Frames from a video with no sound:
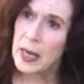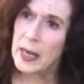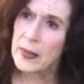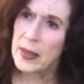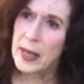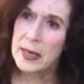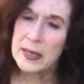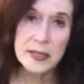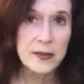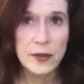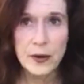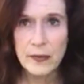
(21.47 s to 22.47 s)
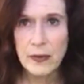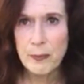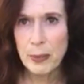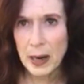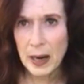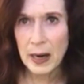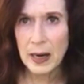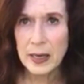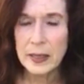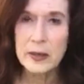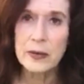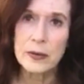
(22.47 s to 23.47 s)
And that is, if you have a
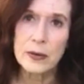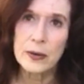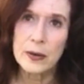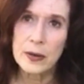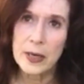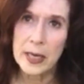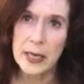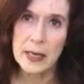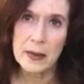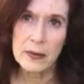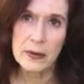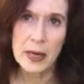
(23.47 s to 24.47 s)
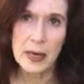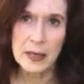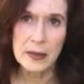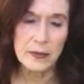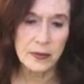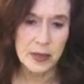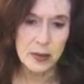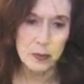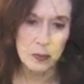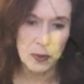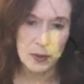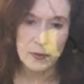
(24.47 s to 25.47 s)
pond or any other kind of a
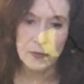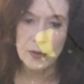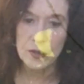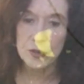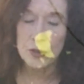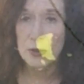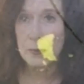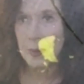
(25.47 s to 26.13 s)
water feature, you